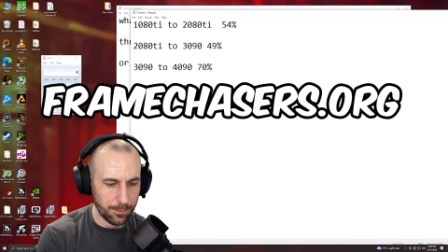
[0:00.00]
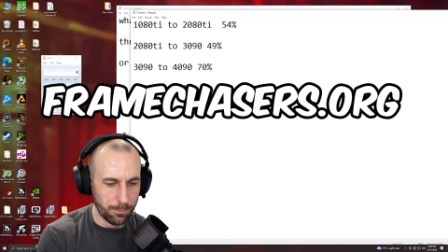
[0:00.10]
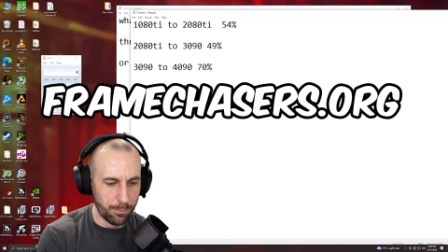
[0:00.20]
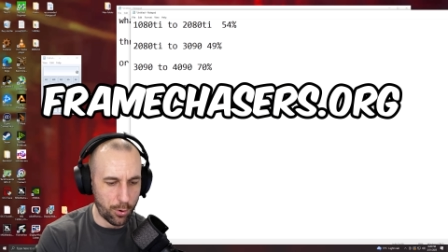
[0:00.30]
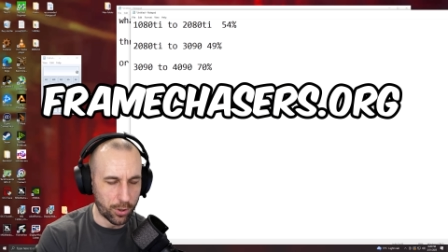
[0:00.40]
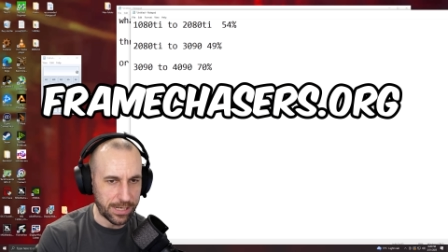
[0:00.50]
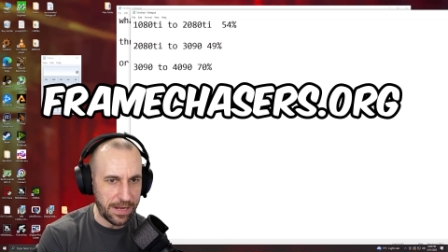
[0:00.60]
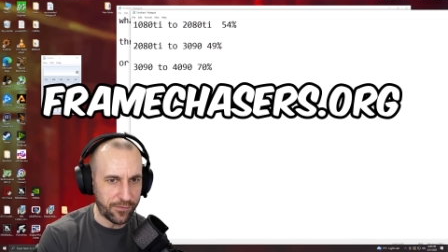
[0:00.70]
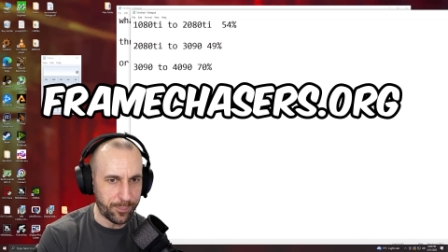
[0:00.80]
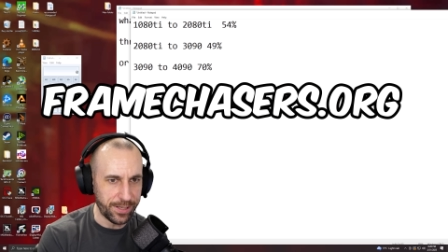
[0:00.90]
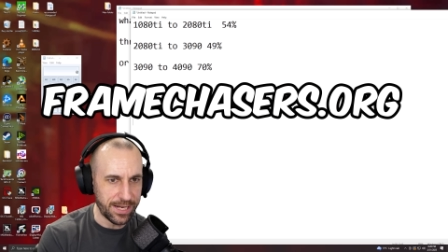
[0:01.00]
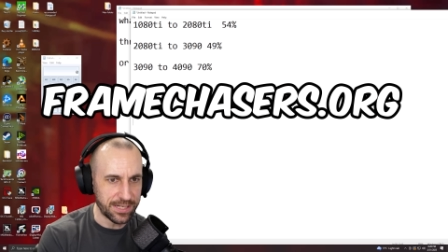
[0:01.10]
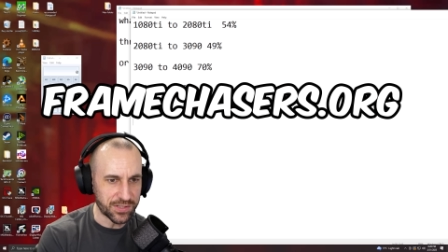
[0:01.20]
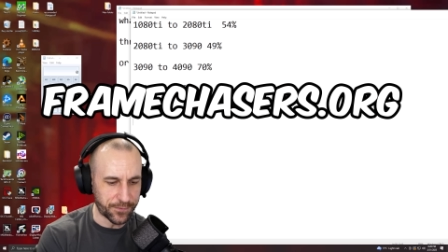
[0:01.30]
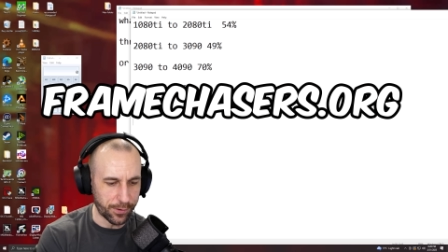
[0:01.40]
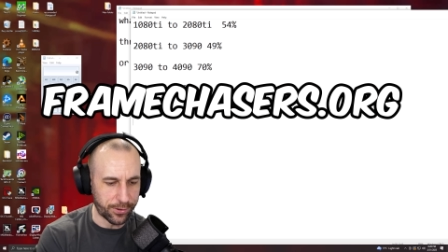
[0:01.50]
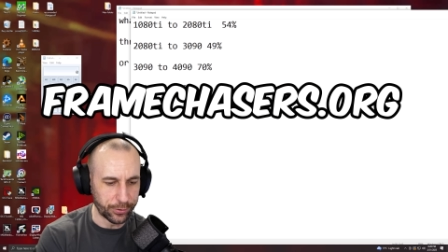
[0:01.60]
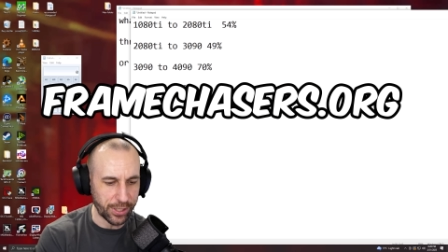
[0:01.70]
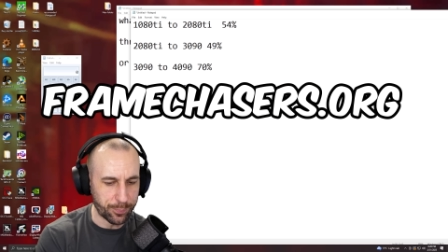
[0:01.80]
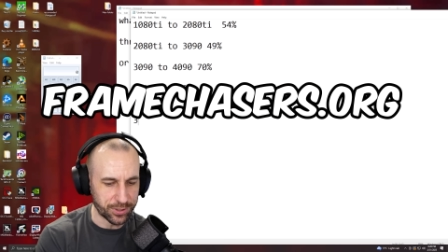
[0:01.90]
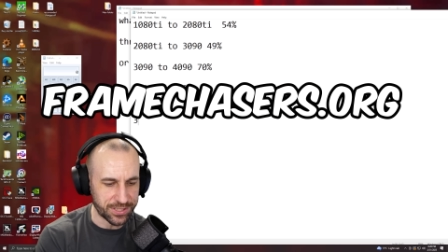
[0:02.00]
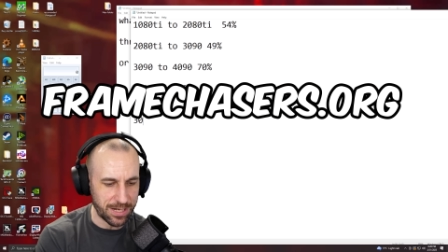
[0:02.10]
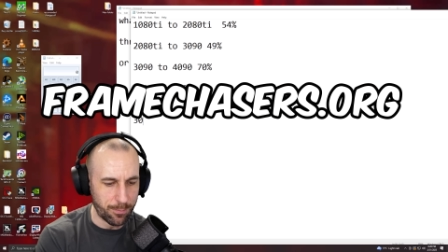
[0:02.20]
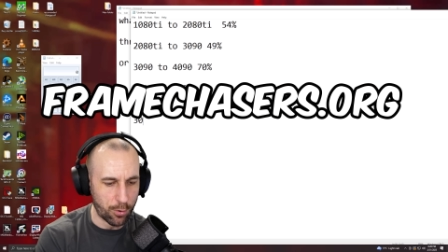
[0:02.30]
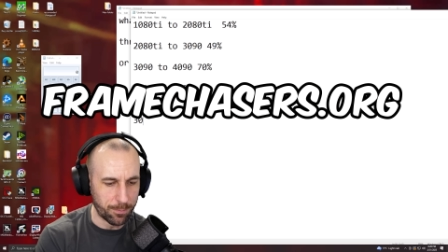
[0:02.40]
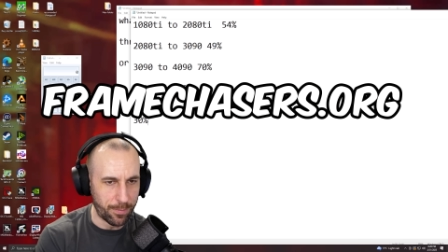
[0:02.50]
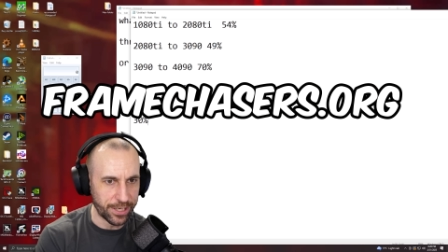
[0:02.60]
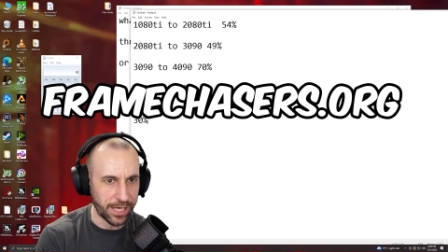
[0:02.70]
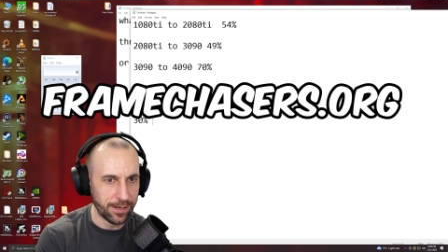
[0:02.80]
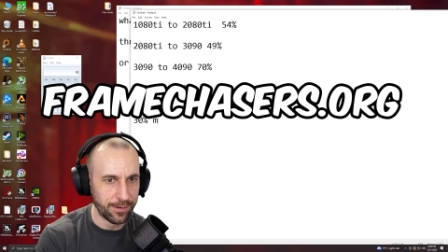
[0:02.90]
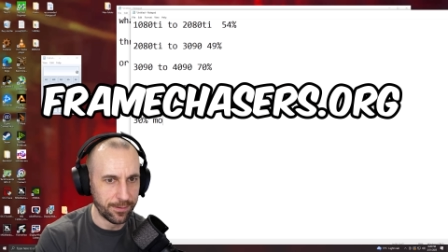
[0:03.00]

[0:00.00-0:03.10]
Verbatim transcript: more FPS for 30% more money.